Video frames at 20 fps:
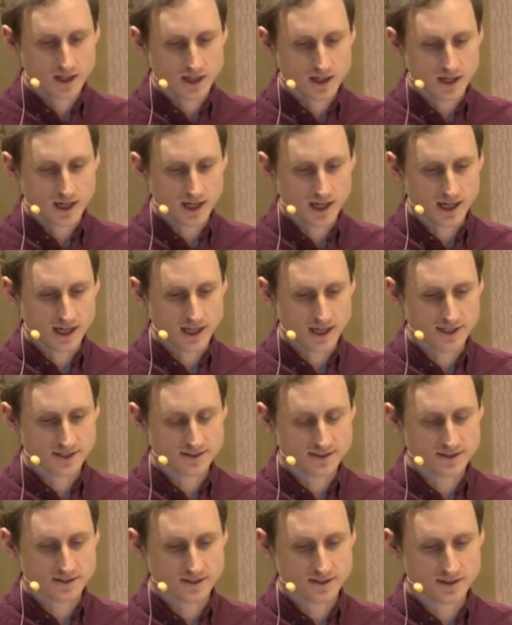and
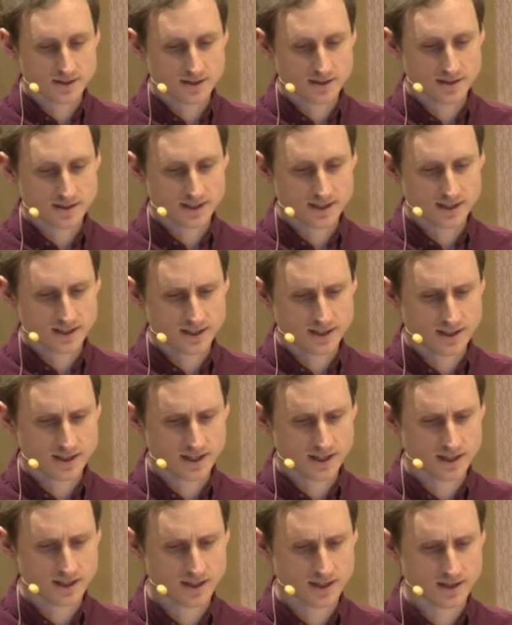we
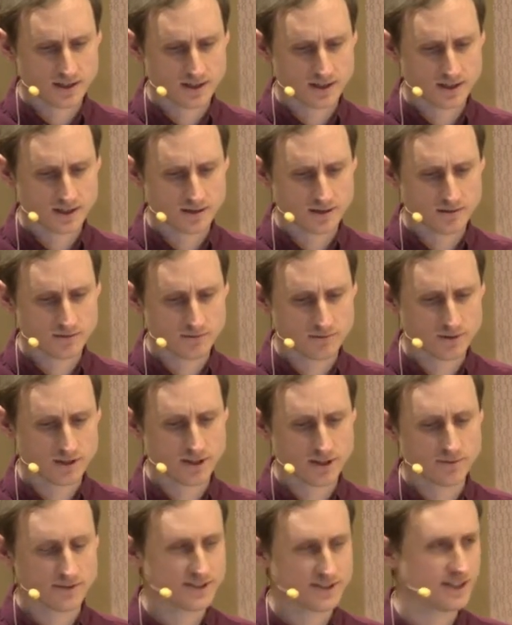
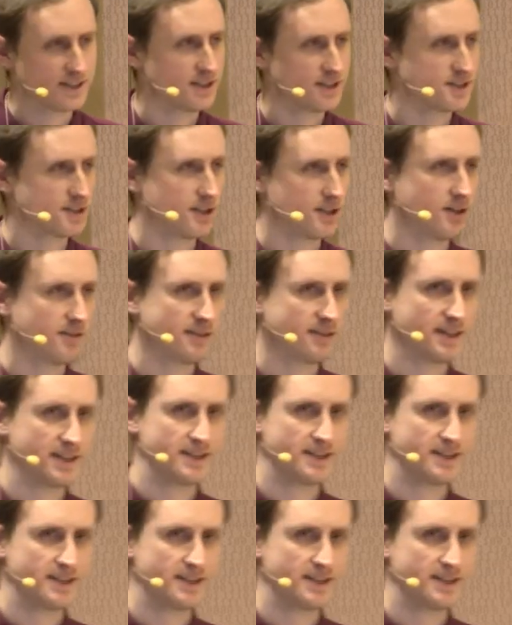say digital R&D.